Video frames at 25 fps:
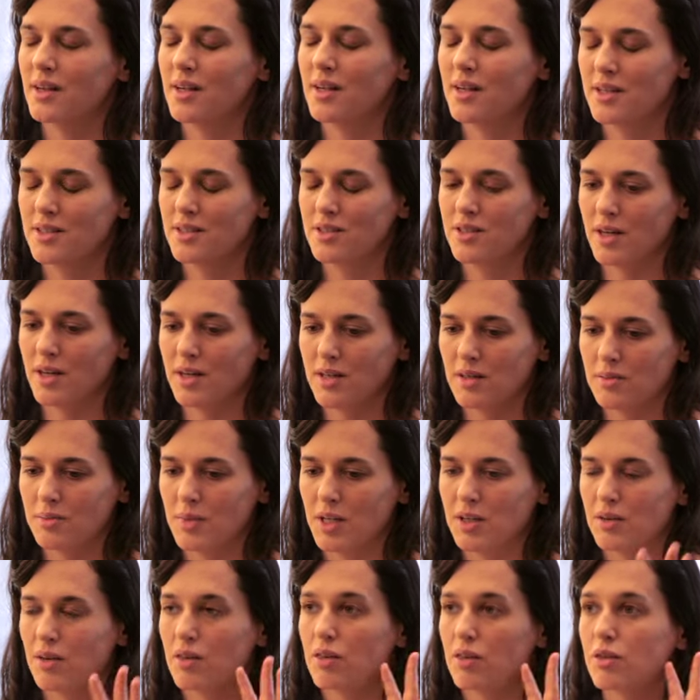I
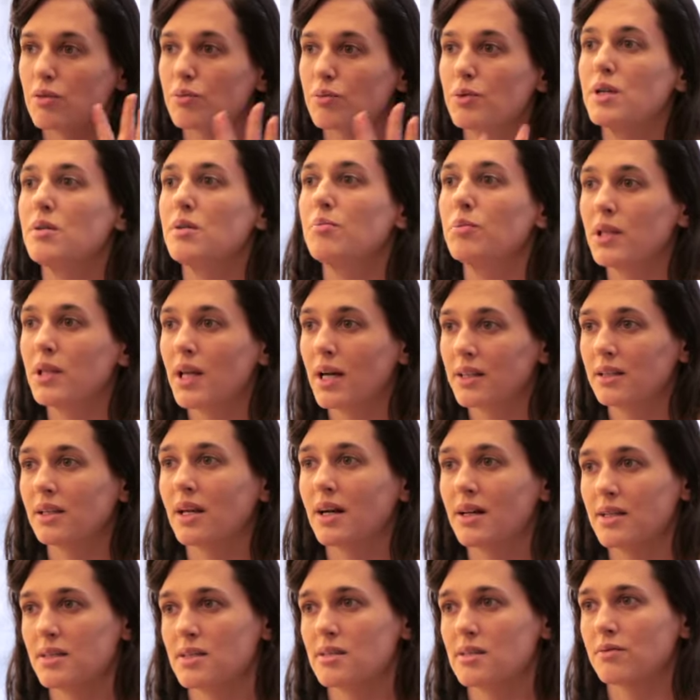document three
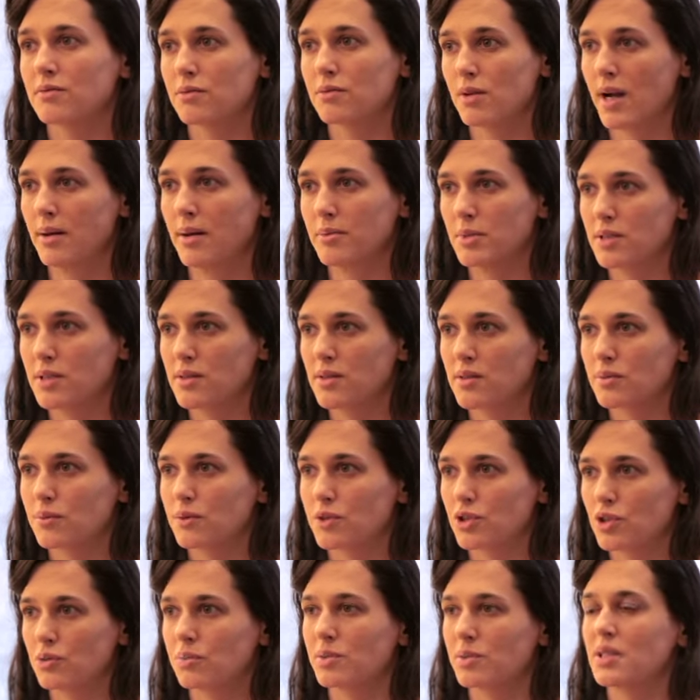bloodlines of rabbits
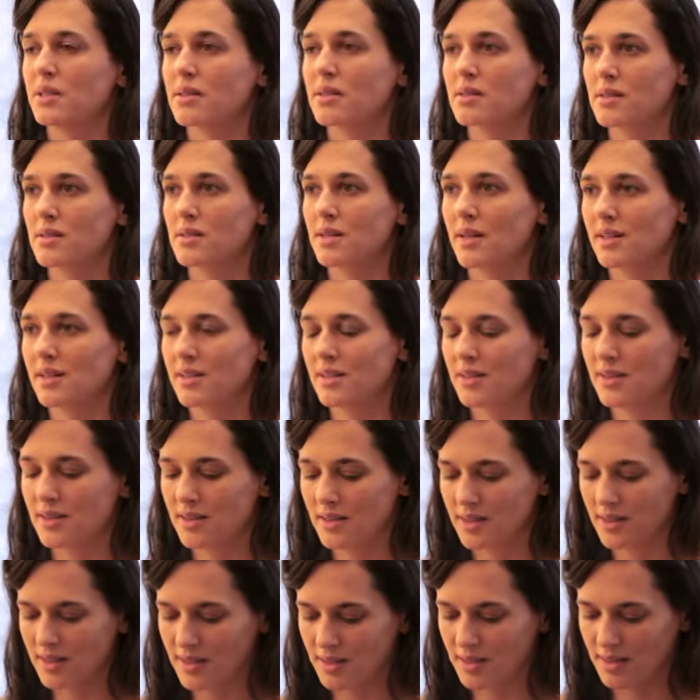which are being
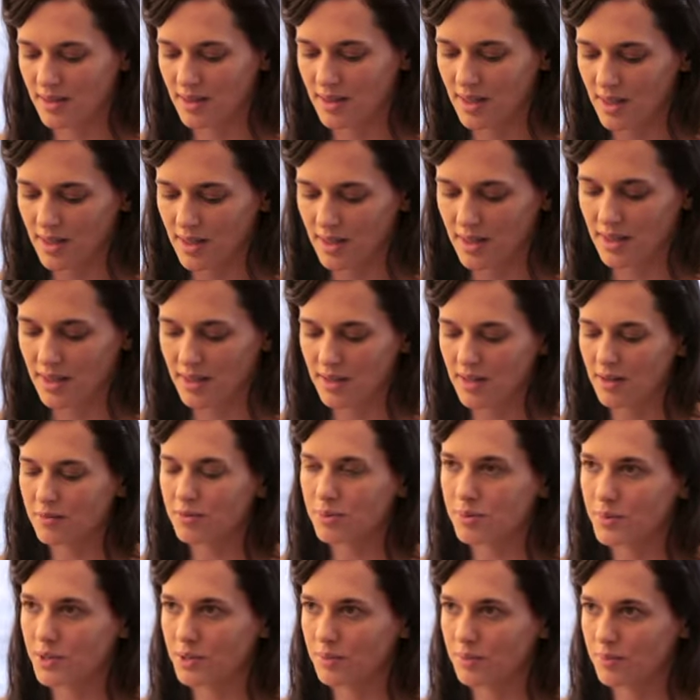studied in a
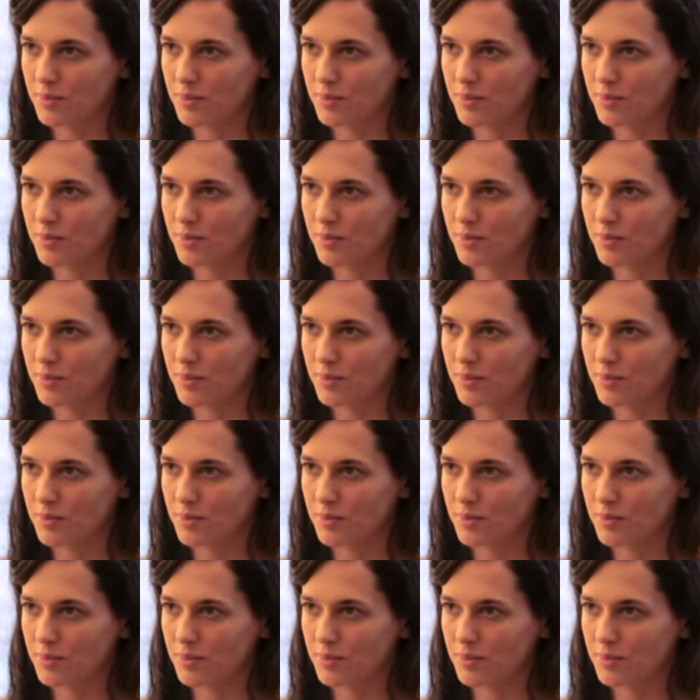government